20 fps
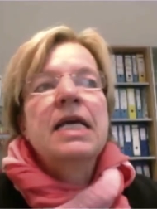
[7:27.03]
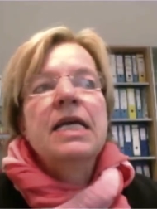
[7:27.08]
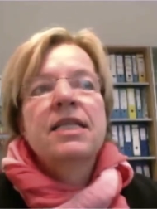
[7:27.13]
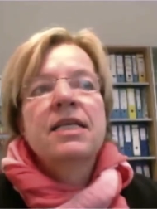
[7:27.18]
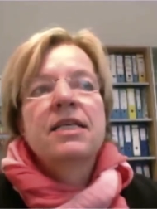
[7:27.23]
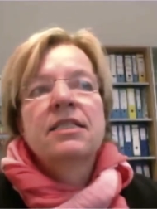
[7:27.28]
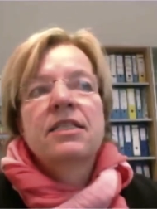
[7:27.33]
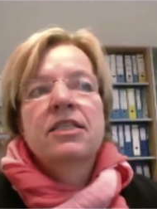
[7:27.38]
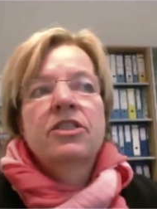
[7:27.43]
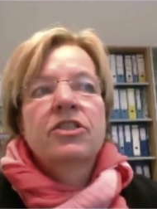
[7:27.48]

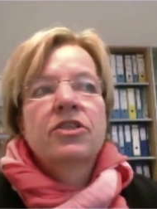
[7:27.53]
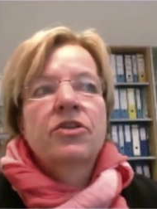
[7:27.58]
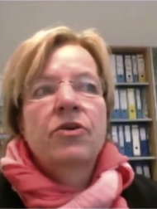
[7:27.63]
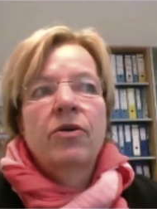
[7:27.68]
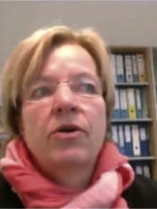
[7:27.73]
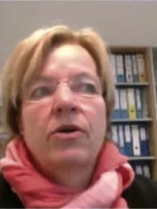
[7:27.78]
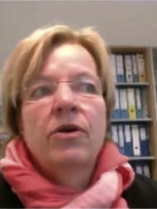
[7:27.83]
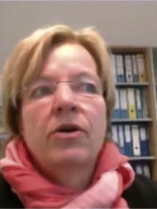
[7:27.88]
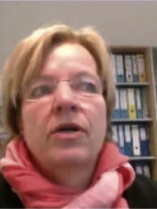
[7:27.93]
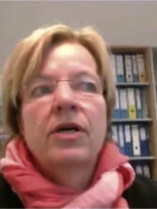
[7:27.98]
This is
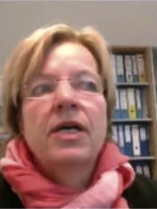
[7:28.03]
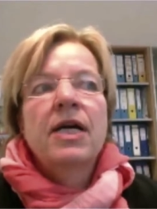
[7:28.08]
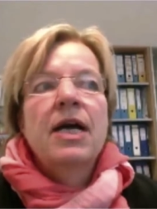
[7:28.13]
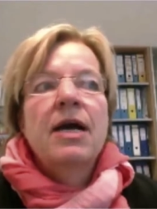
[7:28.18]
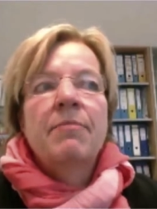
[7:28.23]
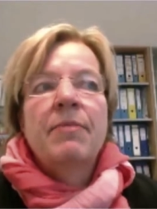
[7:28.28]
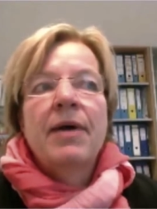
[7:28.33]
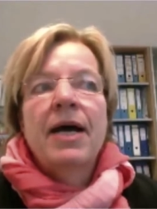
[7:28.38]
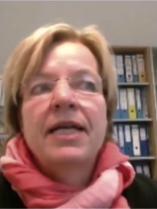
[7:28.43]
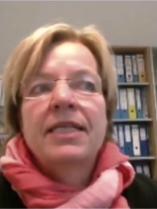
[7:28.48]
core,
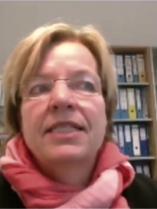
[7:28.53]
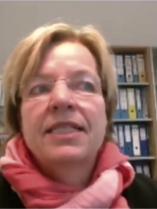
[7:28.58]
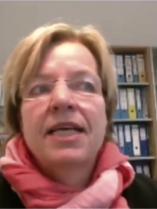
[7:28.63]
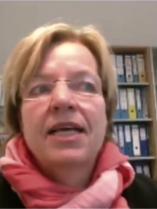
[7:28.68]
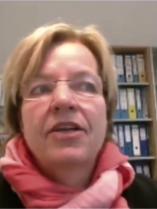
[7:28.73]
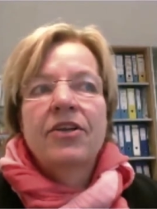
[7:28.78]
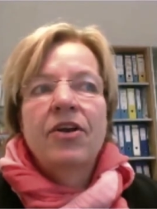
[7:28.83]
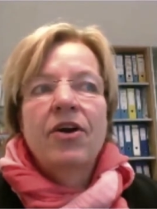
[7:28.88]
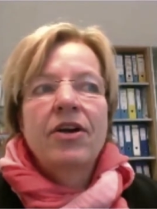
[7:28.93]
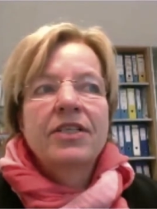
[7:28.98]
but
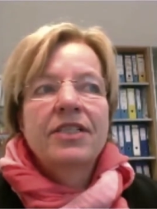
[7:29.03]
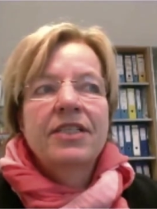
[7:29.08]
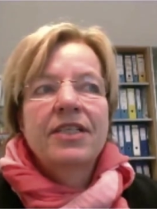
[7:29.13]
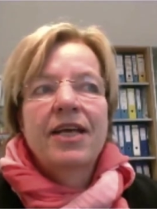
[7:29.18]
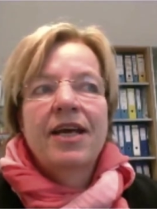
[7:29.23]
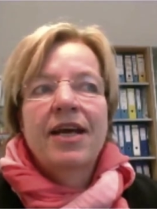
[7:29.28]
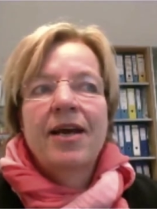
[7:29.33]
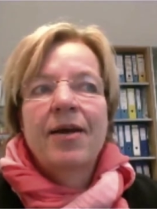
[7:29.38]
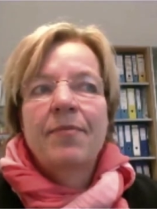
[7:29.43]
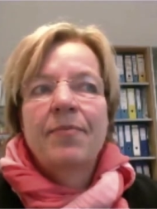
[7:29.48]
not
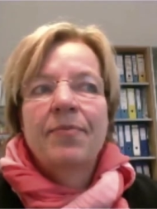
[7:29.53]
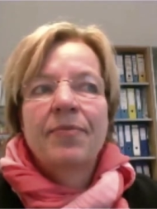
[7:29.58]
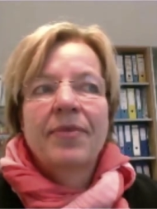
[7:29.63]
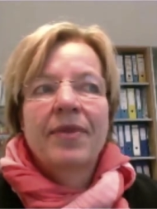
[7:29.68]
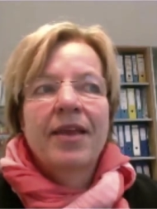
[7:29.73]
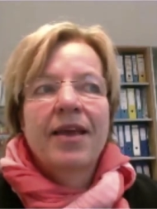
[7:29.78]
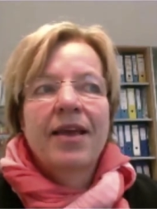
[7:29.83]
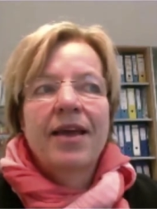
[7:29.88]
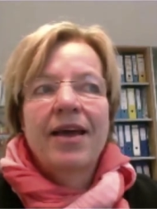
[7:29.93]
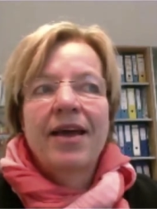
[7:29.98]

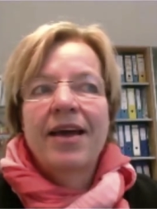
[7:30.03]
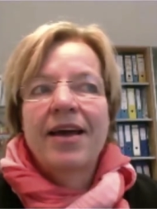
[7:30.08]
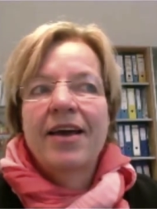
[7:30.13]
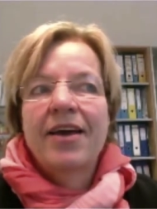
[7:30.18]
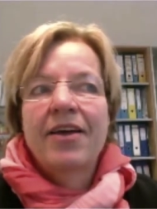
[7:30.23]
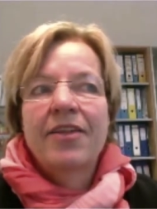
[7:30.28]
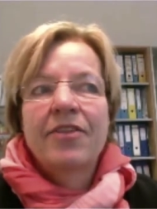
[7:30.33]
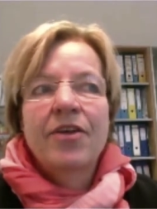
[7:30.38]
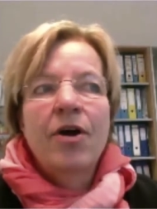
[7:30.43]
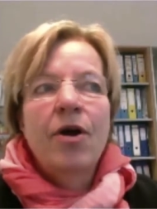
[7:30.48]

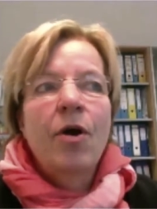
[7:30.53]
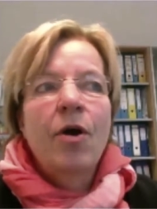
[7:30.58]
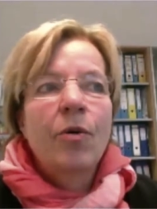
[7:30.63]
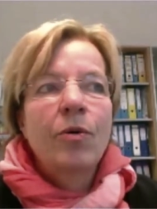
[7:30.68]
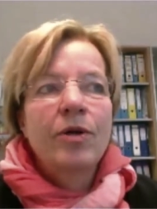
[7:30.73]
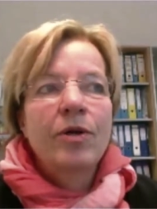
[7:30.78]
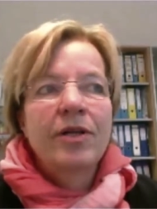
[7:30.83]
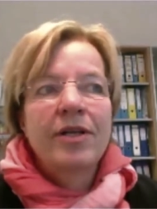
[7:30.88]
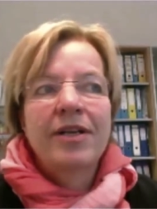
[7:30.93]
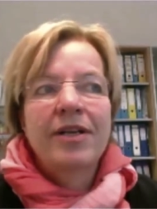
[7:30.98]
the
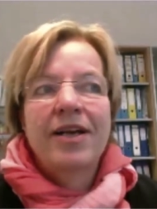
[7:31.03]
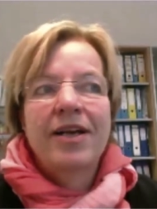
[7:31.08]
whole